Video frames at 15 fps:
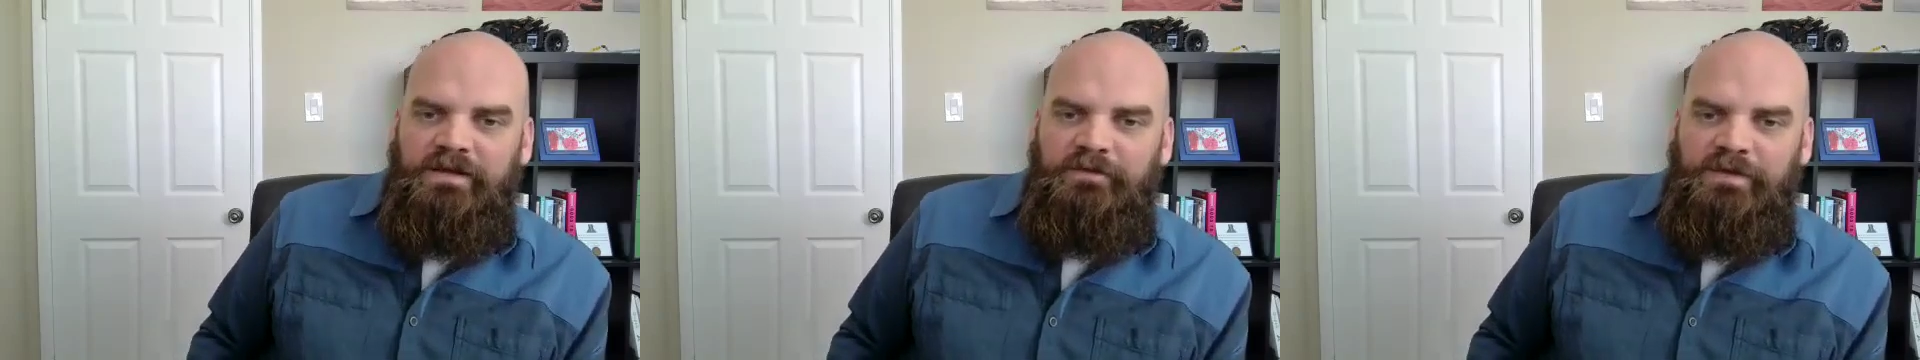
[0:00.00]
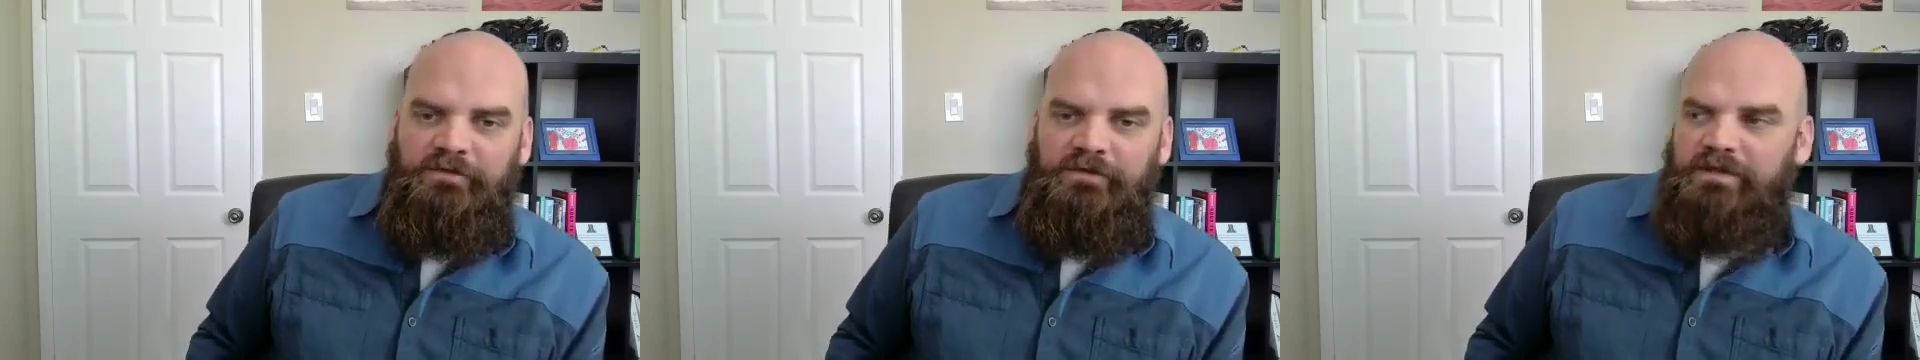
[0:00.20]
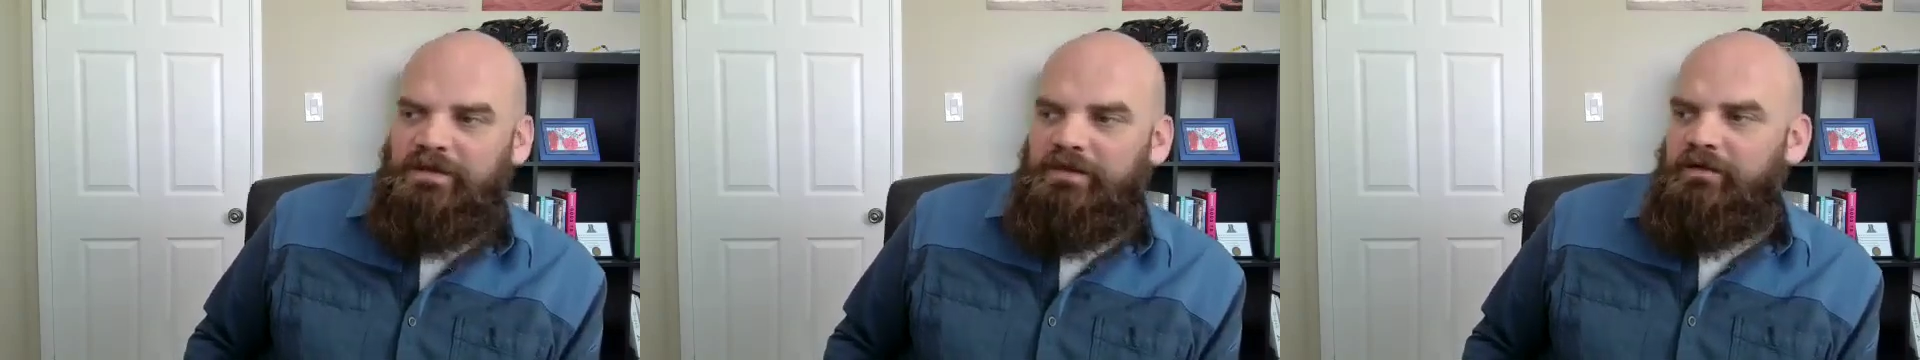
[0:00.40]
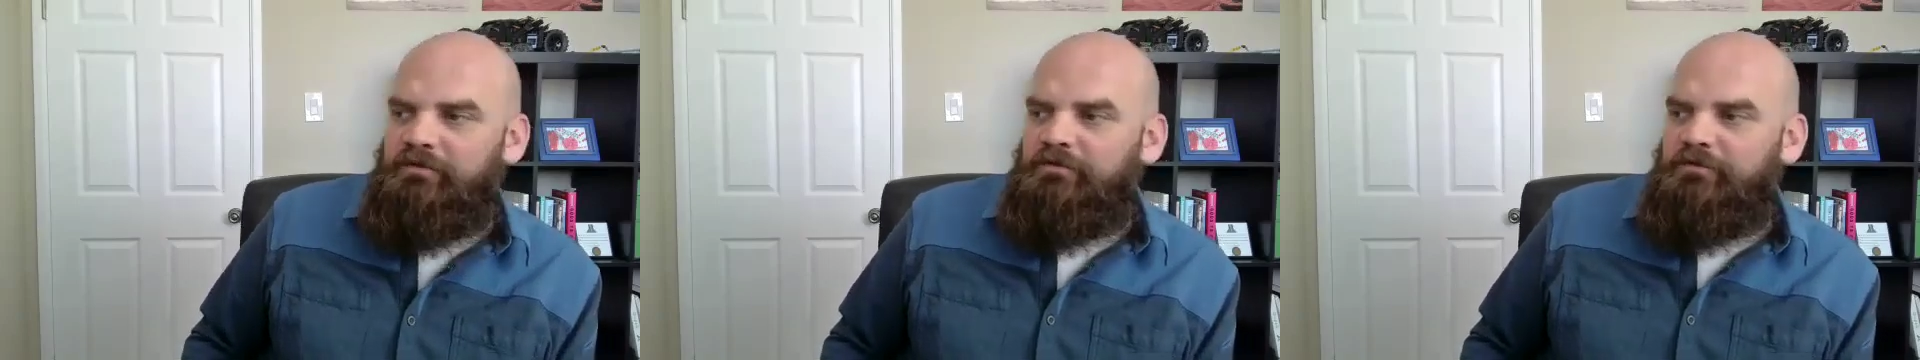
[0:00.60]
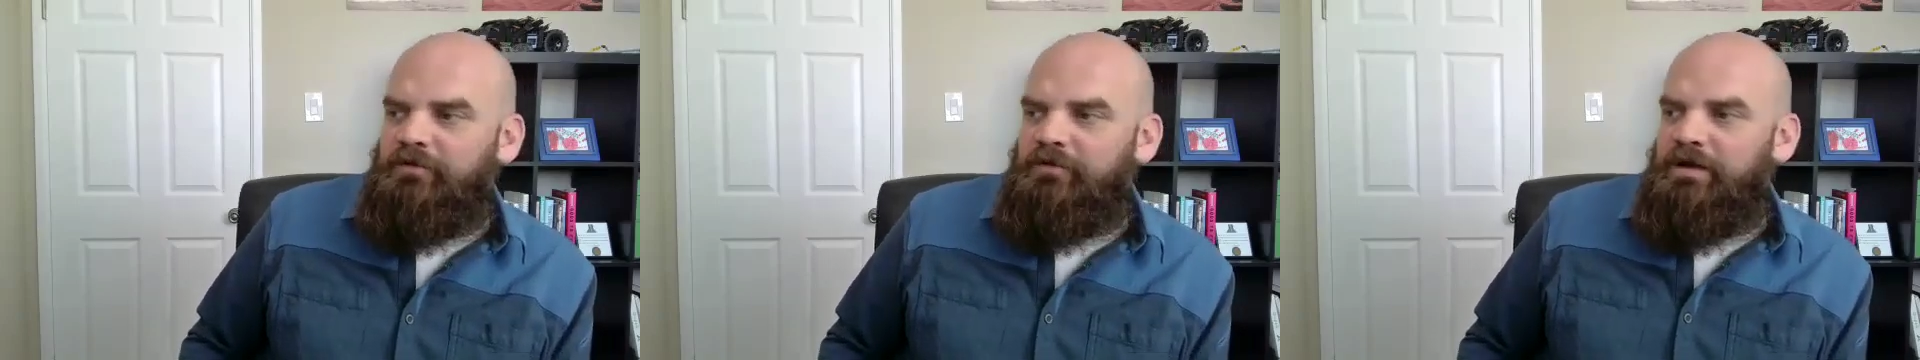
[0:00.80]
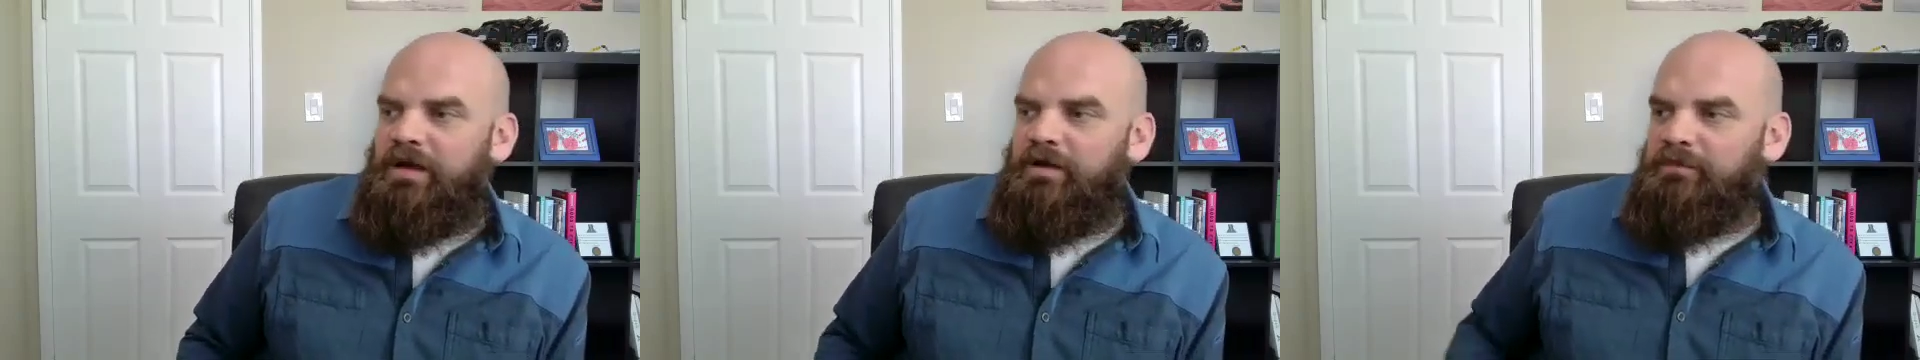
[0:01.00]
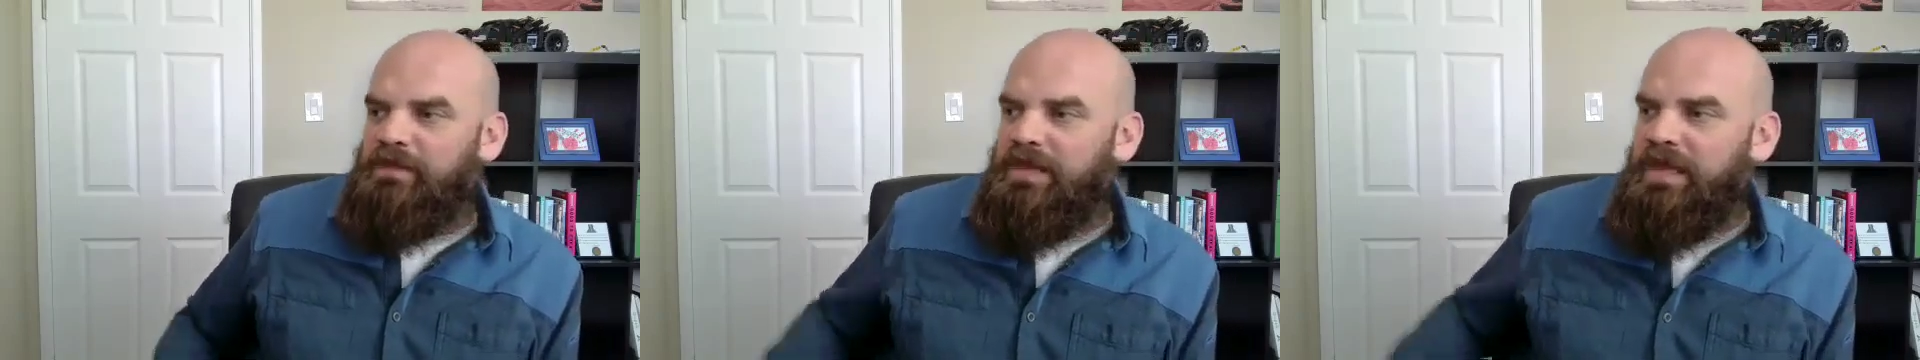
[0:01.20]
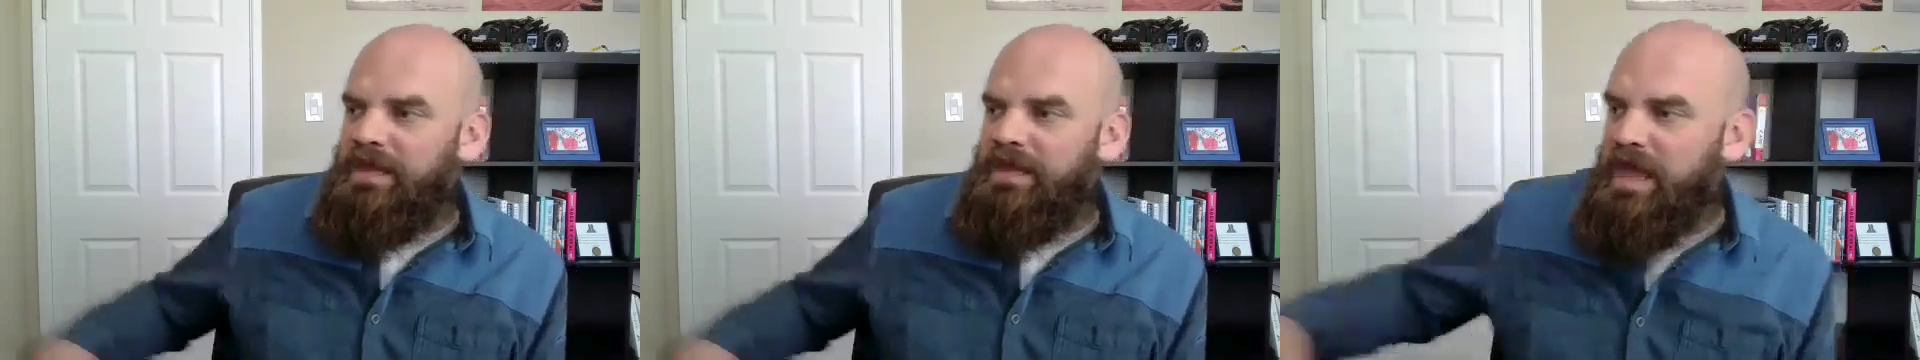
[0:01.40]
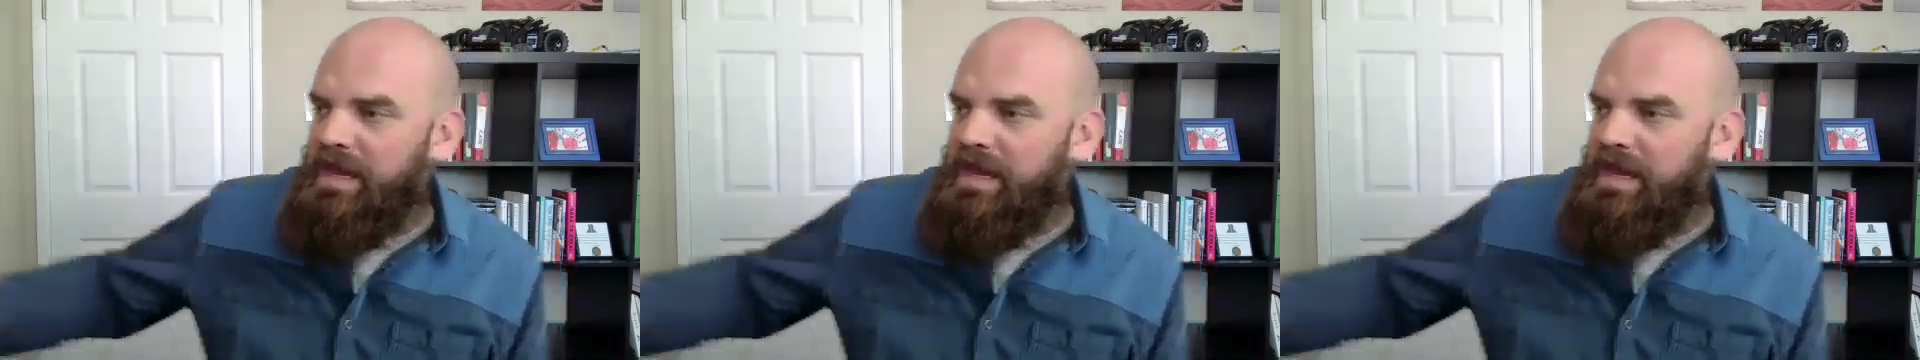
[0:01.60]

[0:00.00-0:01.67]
can be really helpful. Ken